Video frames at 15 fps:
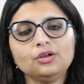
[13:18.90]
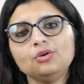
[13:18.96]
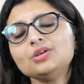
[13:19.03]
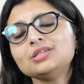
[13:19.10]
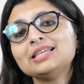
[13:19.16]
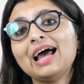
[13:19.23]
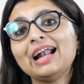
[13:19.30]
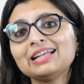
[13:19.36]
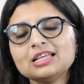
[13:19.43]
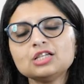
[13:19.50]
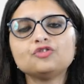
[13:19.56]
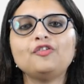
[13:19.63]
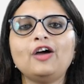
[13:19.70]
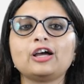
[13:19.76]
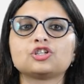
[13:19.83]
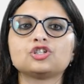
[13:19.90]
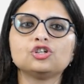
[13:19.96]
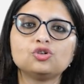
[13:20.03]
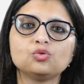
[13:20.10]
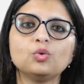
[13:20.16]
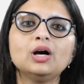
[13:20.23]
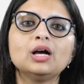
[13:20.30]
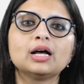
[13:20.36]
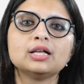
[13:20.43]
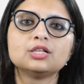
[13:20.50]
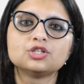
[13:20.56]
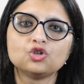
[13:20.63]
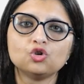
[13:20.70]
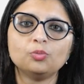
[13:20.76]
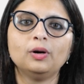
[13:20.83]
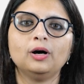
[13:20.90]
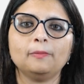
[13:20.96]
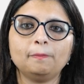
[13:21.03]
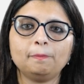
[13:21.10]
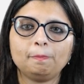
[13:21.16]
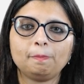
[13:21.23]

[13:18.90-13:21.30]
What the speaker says: satisfaction to a consumer.